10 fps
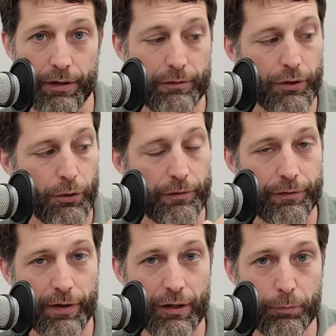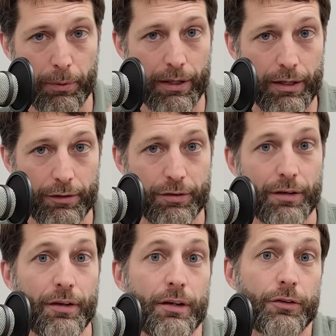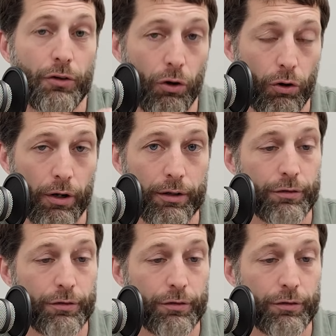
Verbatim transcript: even though the faceplate says that it's on.